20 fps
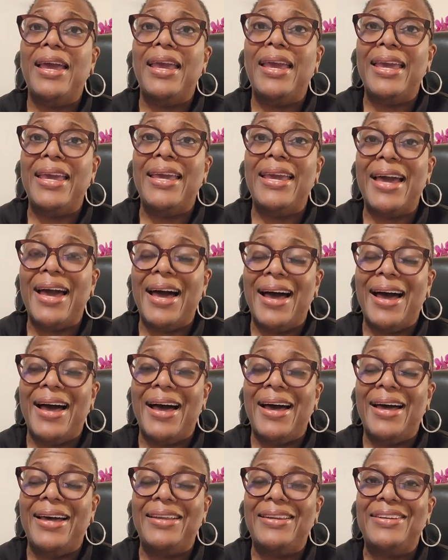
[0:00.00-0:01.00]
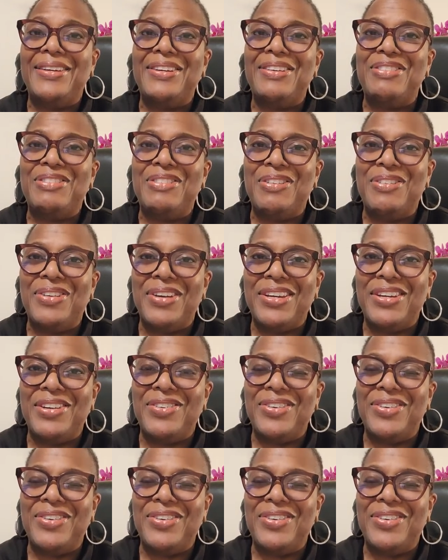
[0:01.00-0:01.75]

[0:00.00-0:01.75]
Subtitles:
in God, grow in